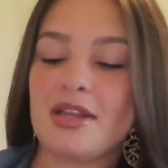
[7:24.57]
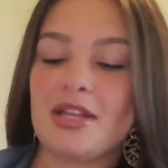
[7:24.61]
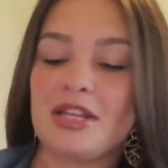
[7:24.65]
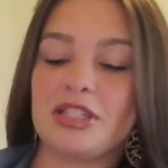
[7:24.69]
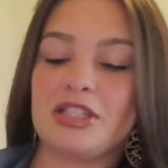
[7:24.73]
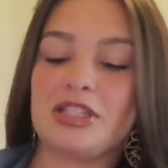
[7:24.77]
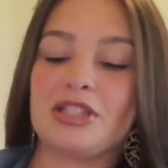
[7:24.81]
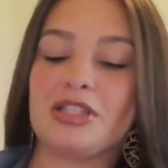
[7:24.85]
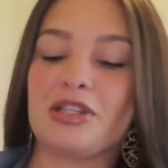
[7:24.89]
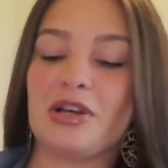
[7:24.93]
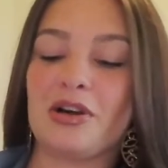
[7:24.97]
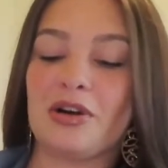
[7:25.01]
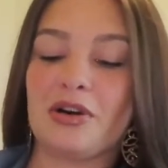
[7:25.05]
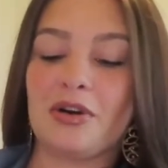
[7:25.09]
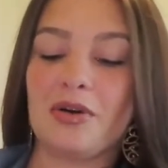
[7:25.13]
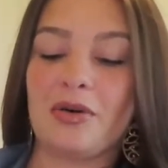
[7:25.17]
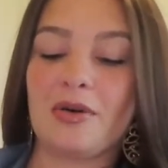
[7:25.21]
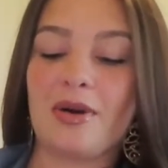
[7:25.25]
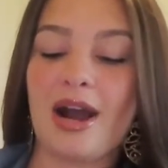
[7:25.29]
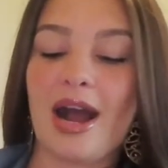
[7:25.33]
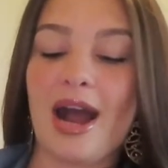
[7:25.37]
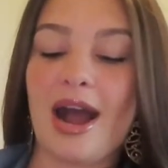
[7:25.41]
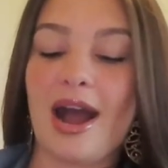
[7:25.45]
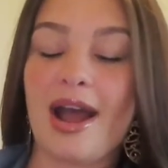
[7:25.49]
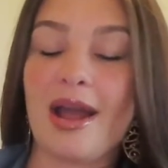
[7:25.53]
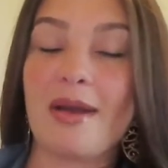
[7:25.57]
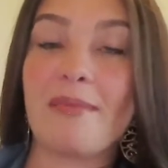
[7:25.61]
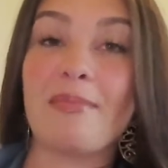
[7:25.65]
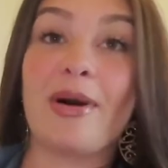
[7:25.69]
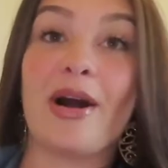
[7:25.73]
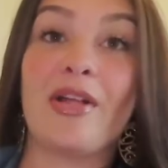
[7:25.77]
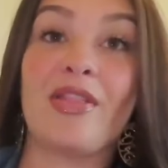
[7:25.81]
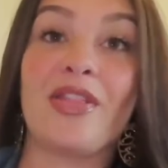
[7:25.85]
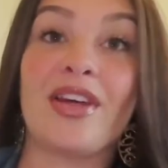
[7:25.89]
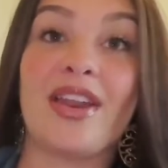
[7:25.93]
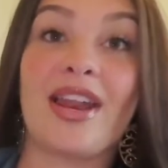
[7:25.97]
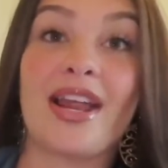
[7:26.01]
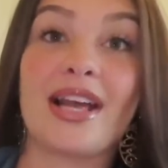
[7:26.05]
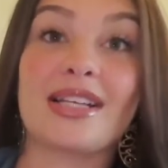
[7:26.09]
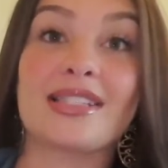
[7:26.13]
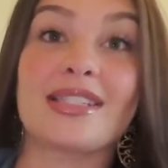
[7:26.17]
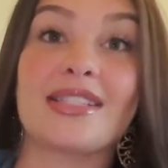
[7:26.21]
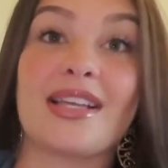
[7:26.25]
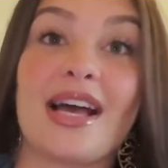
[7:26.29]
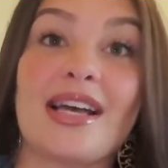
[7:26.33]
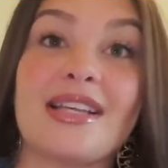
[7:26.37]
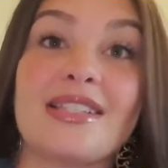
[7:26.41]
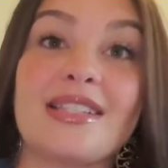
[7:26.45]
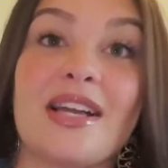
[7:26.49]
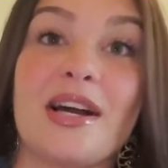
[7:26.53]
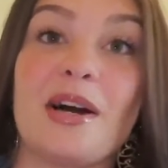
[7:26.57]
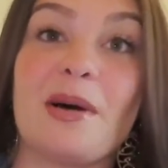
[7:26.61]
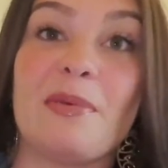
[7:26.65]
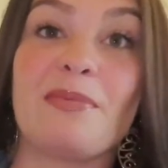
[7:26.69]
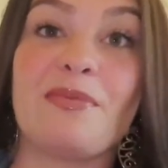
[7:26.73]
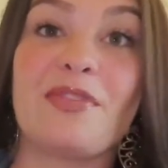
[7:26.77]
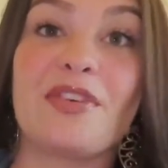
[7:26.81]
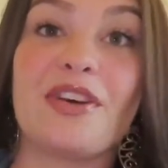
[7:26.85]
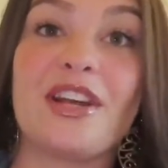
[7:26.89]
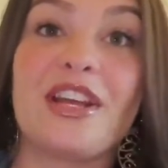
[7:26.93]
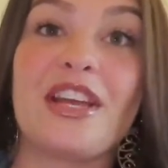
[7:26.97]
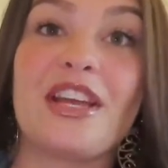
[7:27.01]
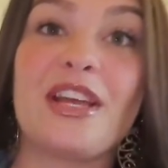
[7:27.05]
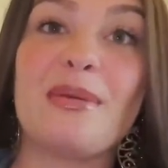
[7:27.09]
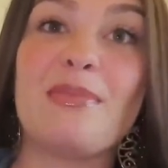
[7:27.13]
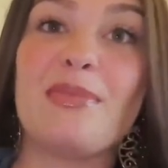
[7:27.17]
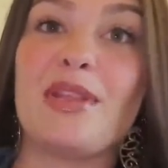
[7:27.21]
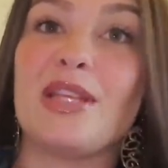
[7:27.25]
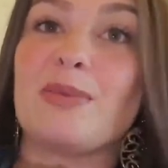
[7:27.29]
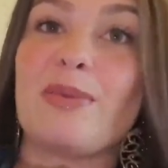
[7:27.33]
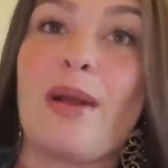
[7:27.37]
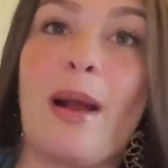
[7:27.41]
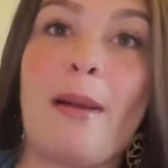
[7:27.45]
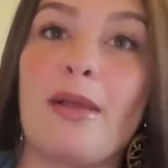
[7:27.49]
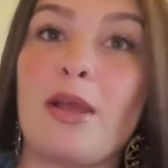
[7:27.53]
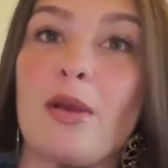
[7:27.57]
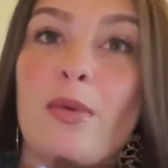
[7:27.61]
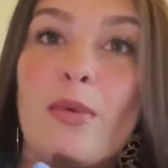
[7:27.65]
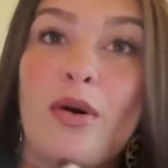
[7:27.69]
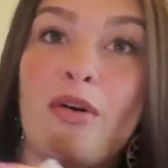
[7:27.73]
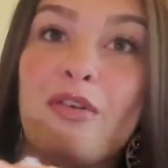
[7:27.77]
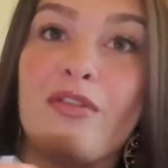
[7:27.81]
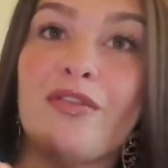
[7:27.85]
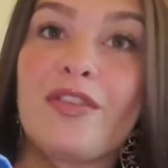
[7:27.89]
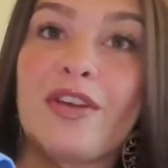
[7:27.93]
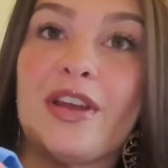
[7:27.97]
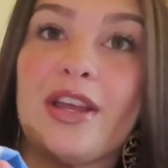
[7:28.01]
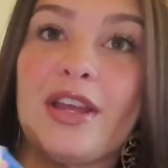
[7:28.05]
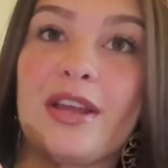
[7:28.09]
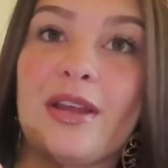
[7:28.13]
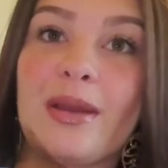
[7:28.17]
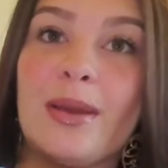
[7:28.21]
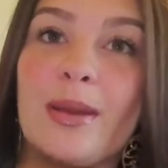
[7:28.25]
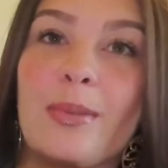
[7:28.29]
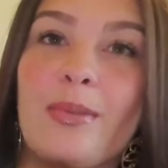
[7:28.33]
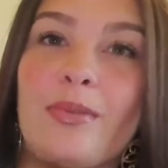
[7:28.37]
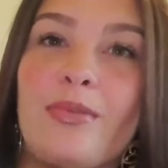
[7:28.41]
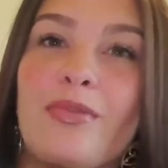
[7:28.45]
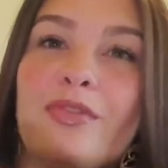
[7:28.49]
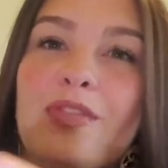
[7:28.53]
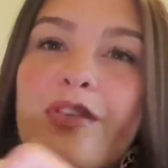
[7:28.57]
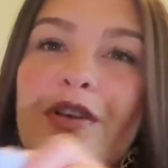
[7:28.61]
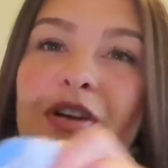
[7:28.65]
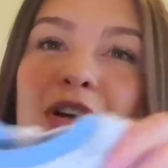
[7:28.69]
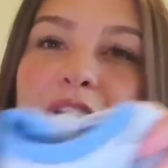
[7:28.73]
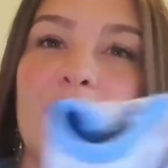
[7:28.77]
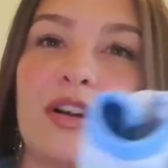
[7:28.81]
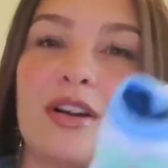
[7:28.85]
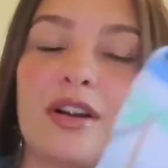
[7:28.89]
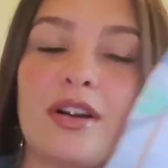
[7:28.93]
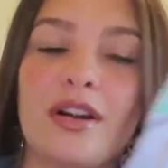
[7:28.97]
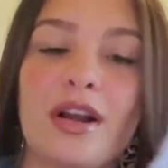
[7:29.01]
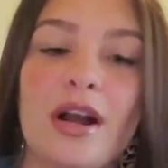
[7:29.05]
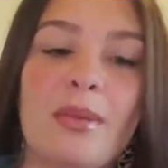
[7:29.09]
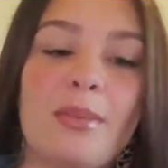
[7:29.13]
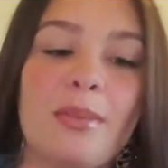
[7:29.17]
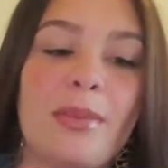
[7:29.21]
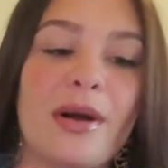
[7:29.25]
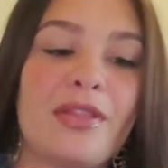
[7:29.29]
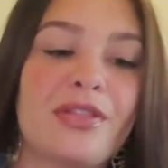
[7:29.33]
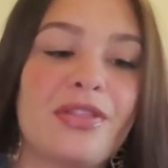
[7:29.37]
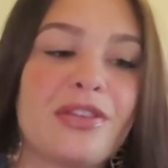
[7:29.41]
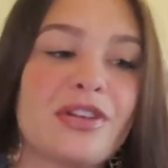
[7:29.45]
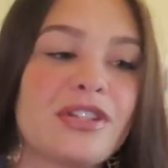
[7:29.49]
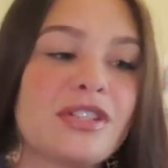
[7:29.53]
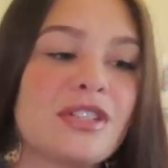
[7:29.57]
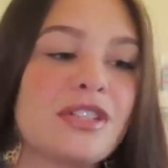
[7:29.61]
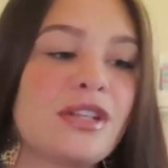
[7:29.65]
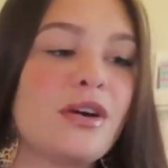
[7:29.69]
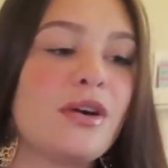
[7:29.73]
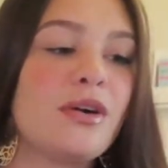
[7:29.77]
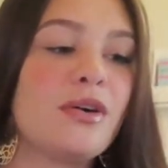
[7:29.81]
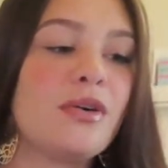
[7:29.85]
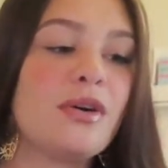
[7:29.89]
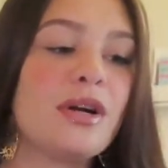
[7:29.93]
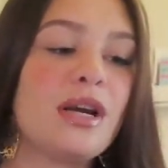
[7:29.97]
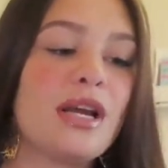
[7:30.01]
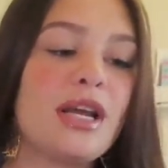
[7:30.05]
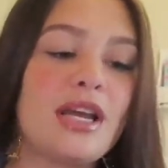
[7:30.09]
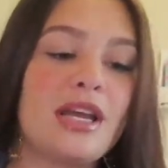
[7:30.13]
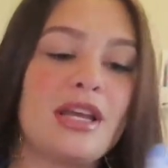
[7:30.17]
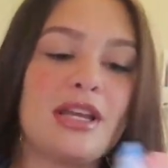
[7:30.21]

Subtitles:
So I bought the next size up for him. These probably won't fit him for a month or so.